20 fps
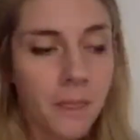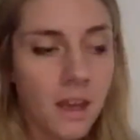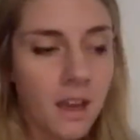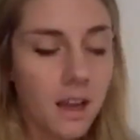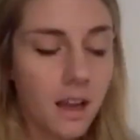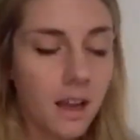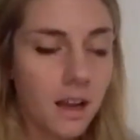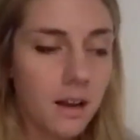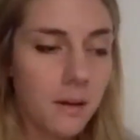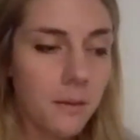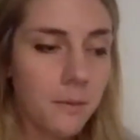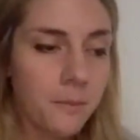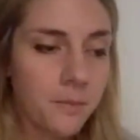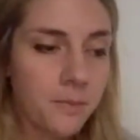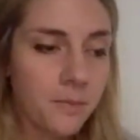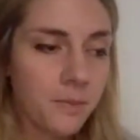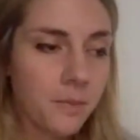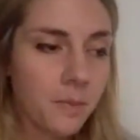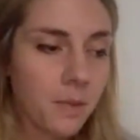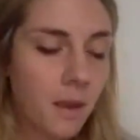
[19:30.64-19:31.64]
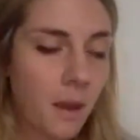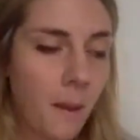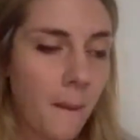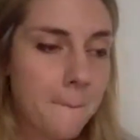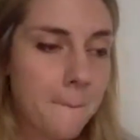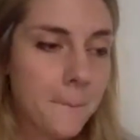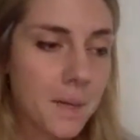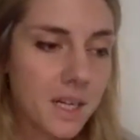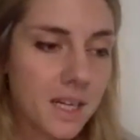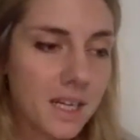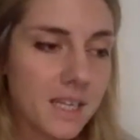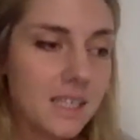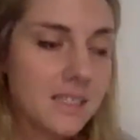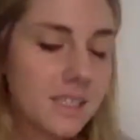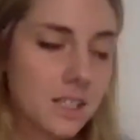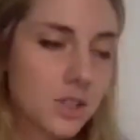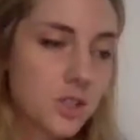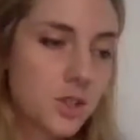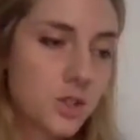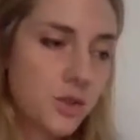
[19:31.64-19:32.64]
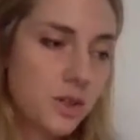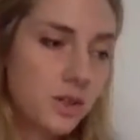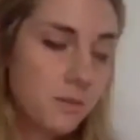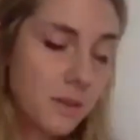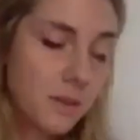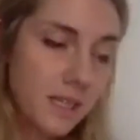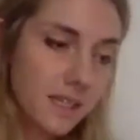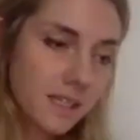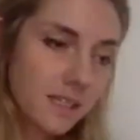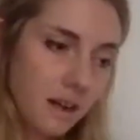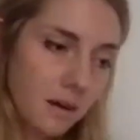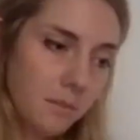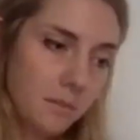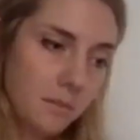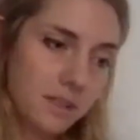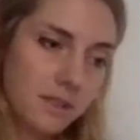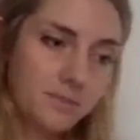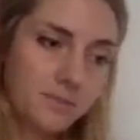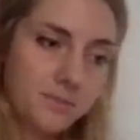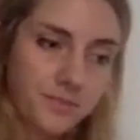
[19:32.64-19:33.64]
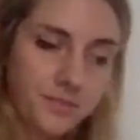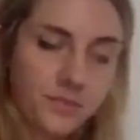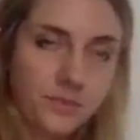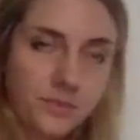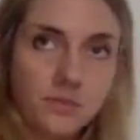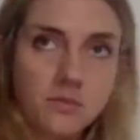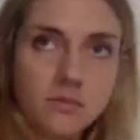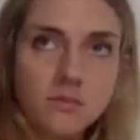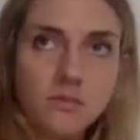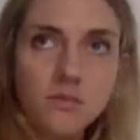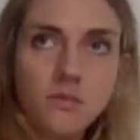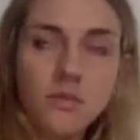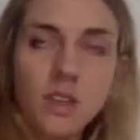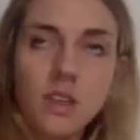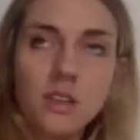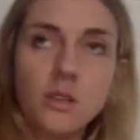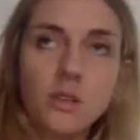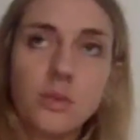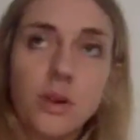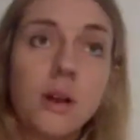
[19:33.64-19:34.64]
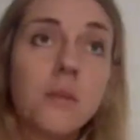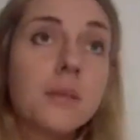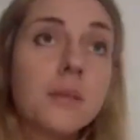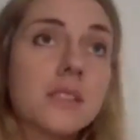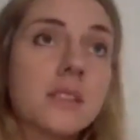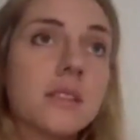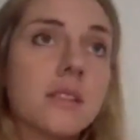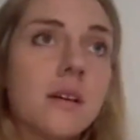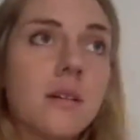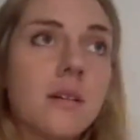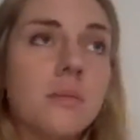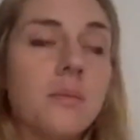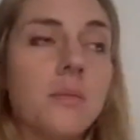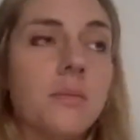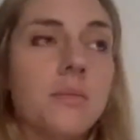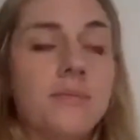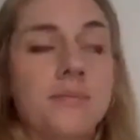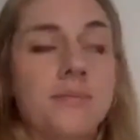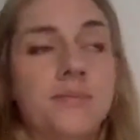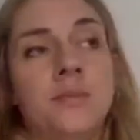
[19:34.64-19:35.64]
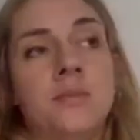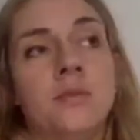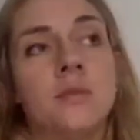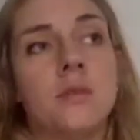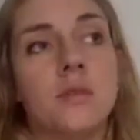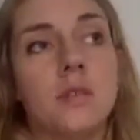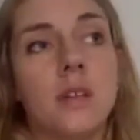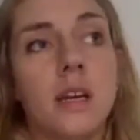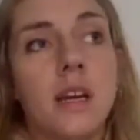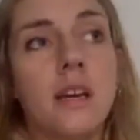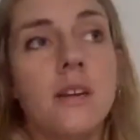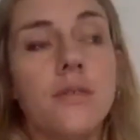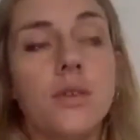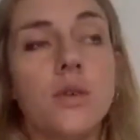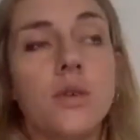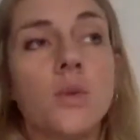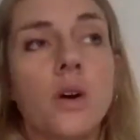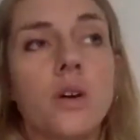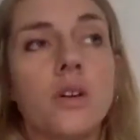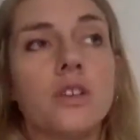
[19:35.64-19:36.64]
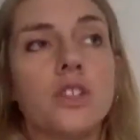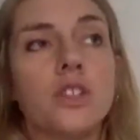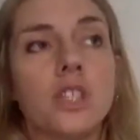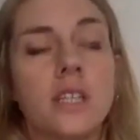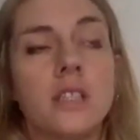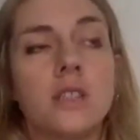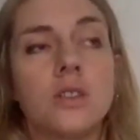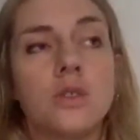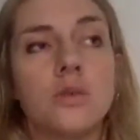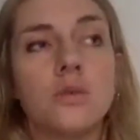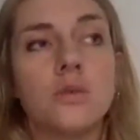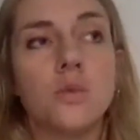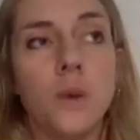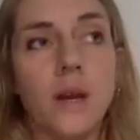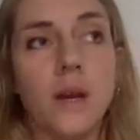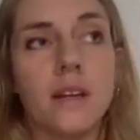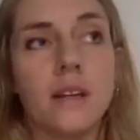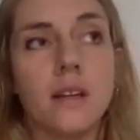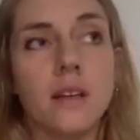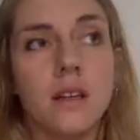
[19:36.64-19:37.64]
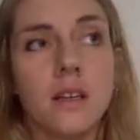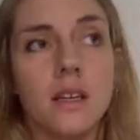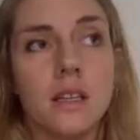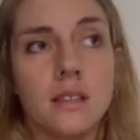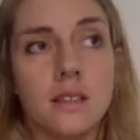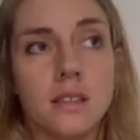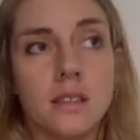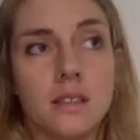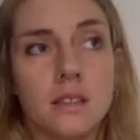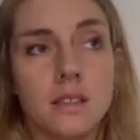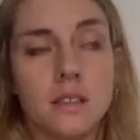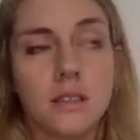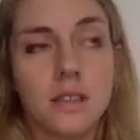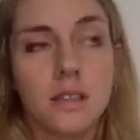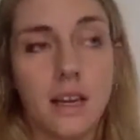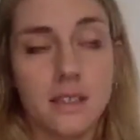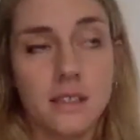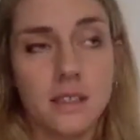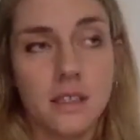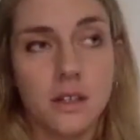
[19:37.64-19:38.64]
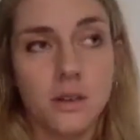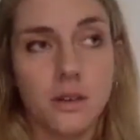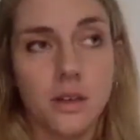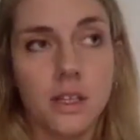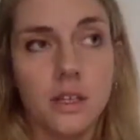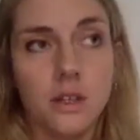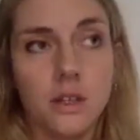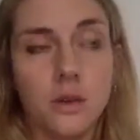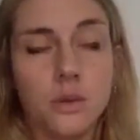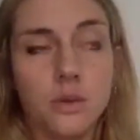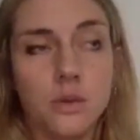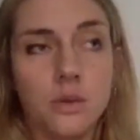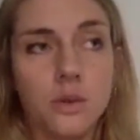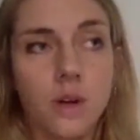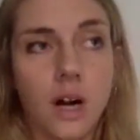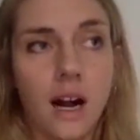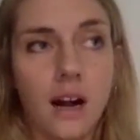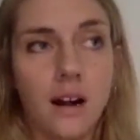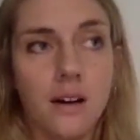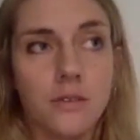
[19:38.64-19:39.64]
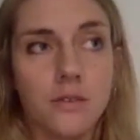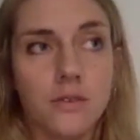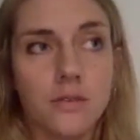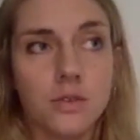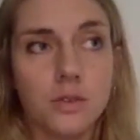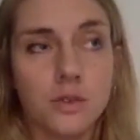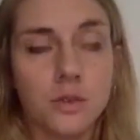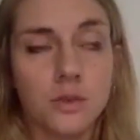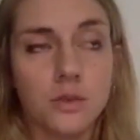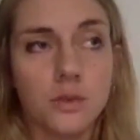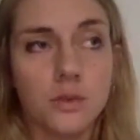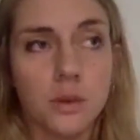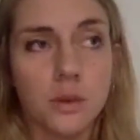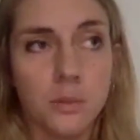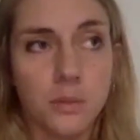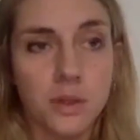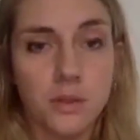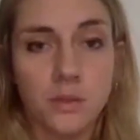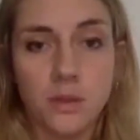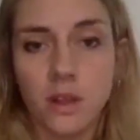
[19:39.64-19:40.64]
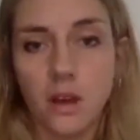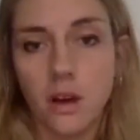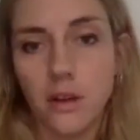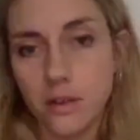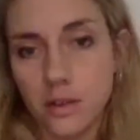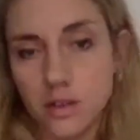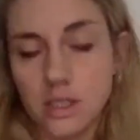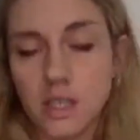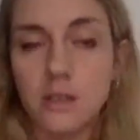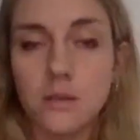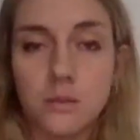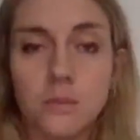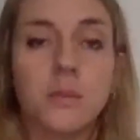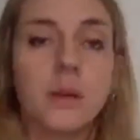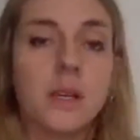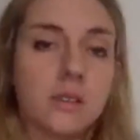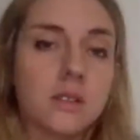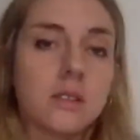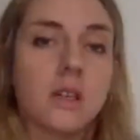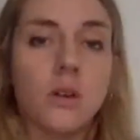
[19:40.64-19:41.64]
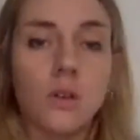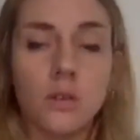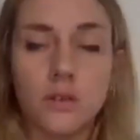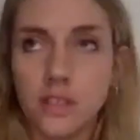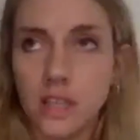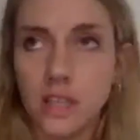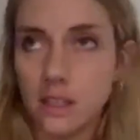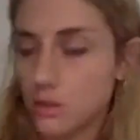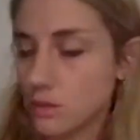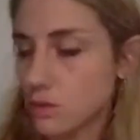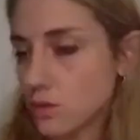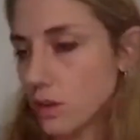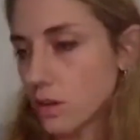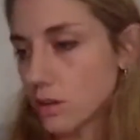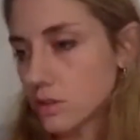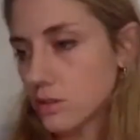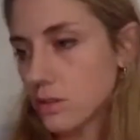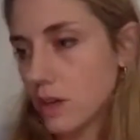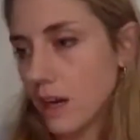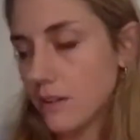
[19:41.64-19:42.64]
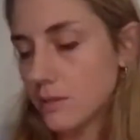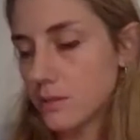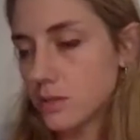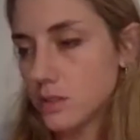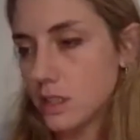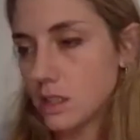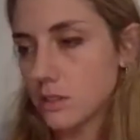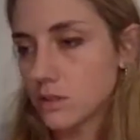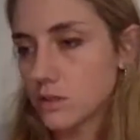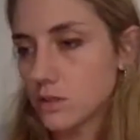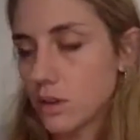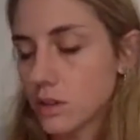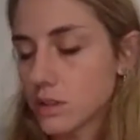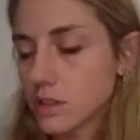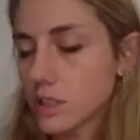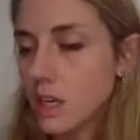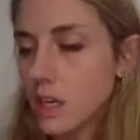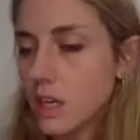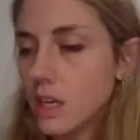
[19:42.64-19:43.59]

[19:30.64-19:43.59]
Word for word: Um, but it is extremely common. The problem is, if you want a chance to win in this category, you have to compete with others. And because they all take the drugs, you have to take the drugs.